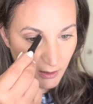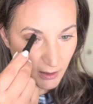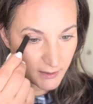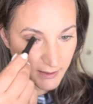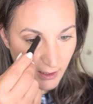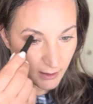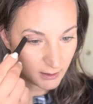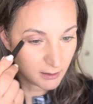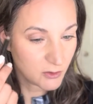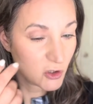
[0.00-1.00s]
It's got a
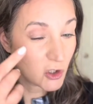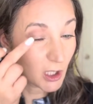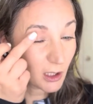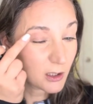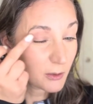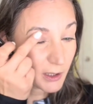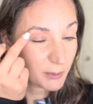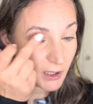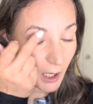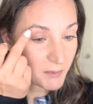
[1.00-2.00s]
little sheen to it,
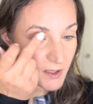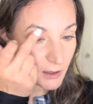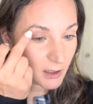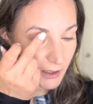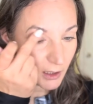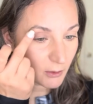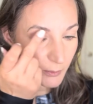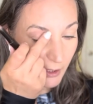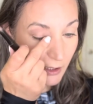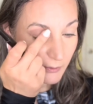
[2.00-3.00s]
but I'm still gonna go in
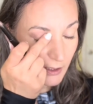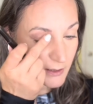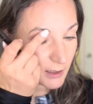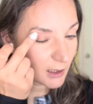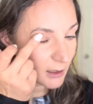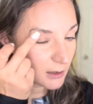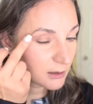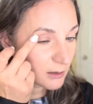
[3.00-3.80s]
my crease here